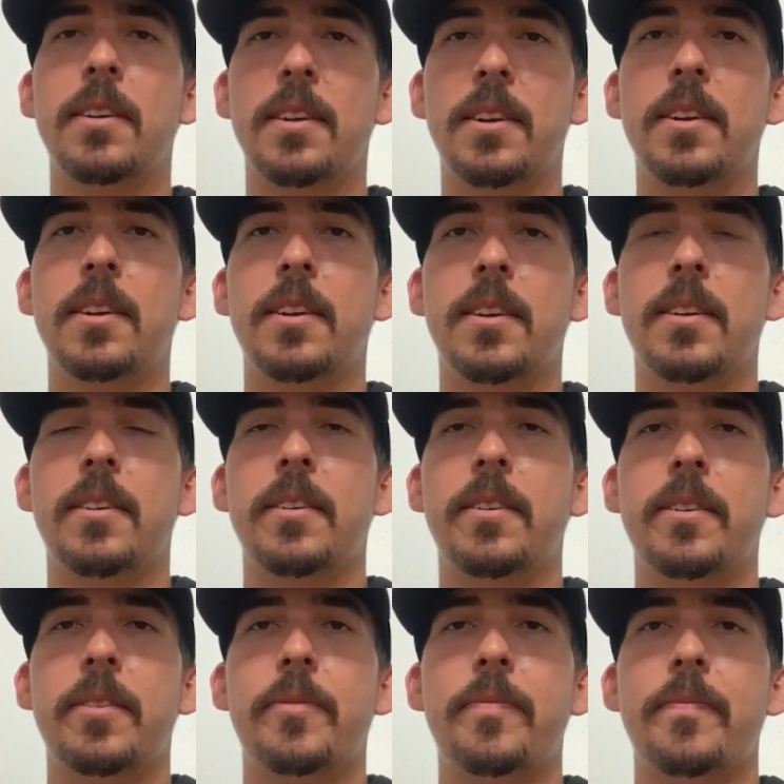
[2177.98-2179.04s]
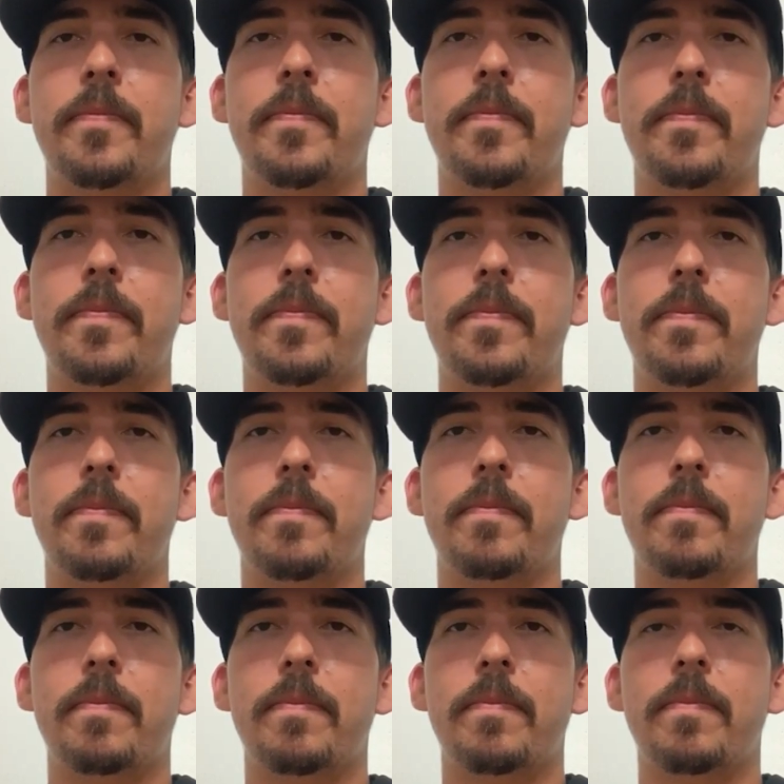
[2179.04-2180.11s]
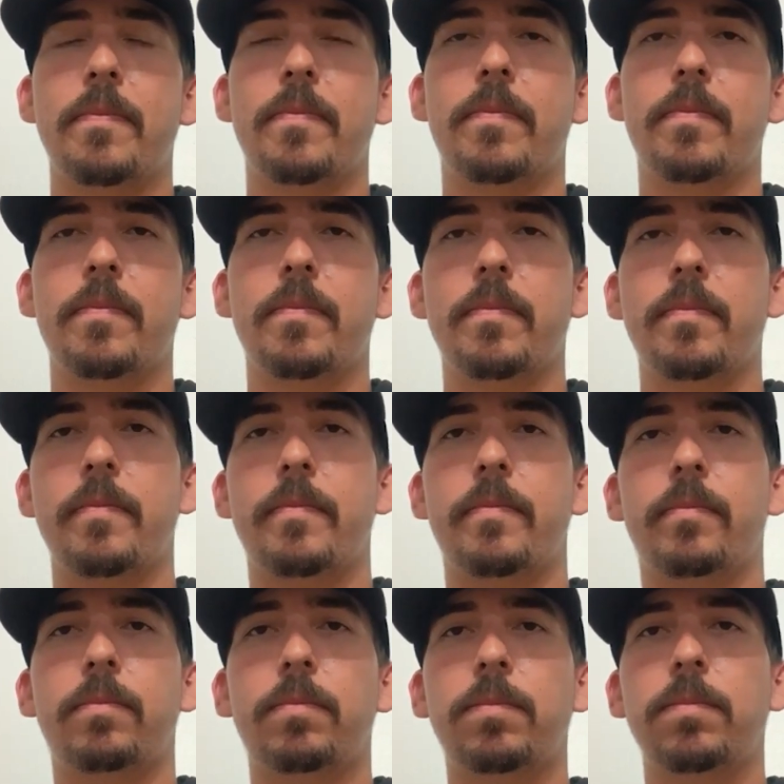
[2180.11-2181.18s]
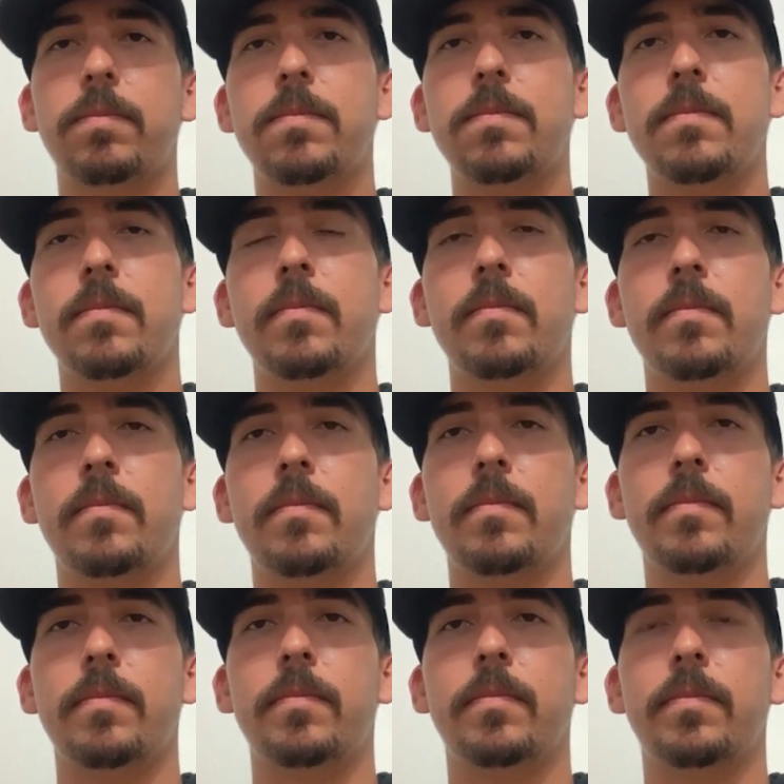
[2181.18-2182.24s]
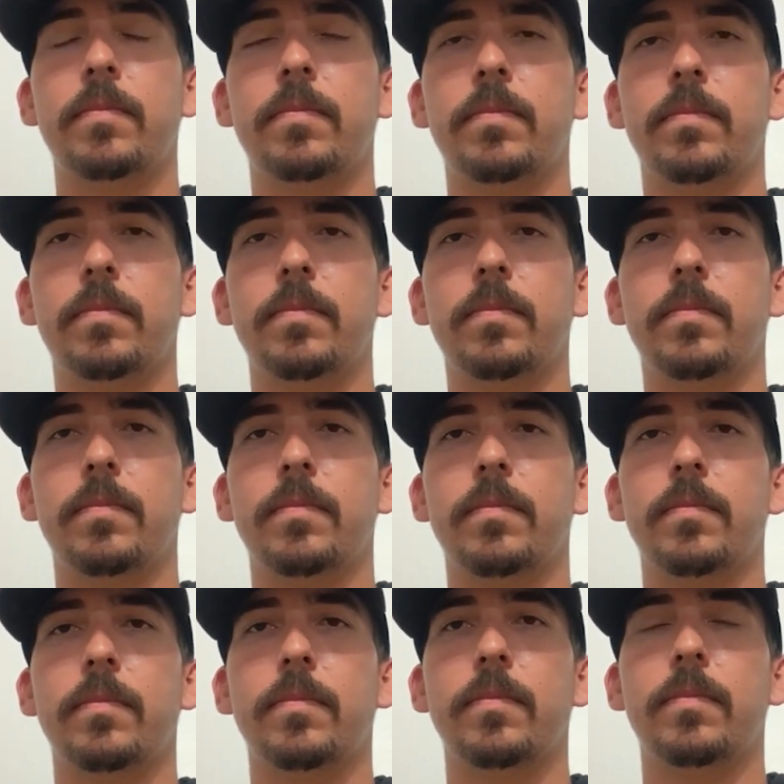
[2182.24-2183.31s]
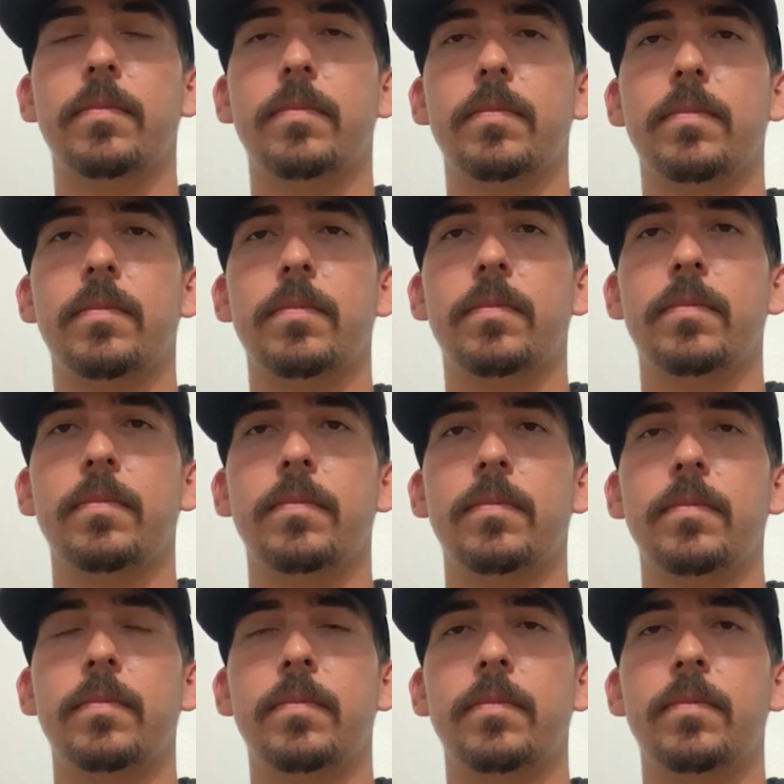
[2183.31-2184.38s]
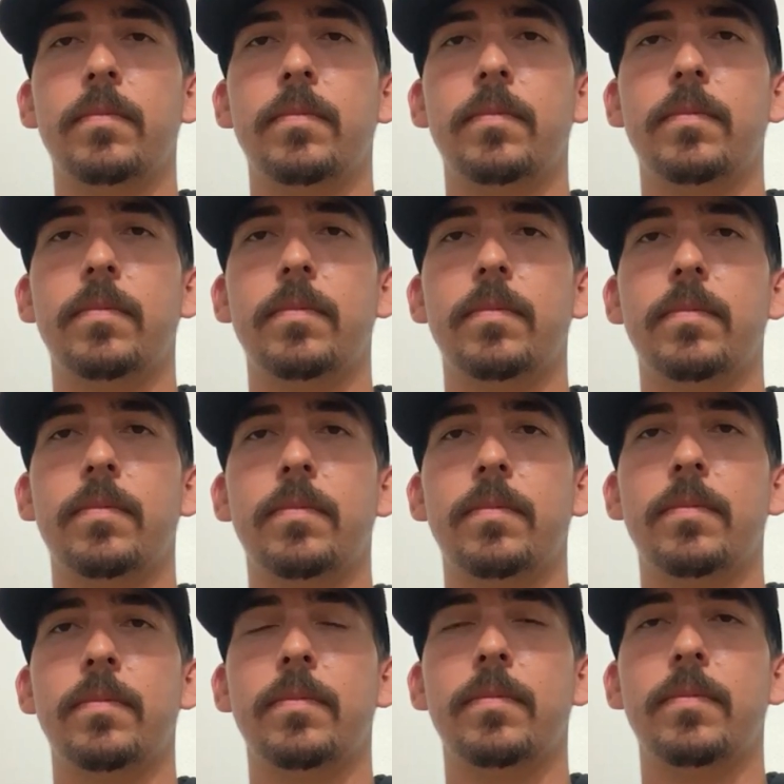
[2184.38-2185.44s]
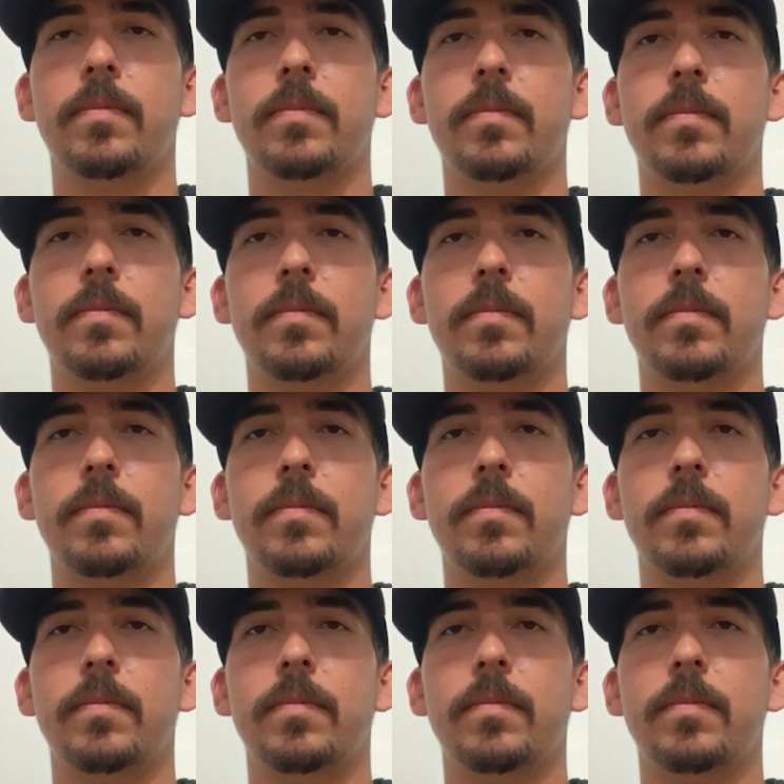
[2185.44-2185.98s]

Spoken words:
(not speaking)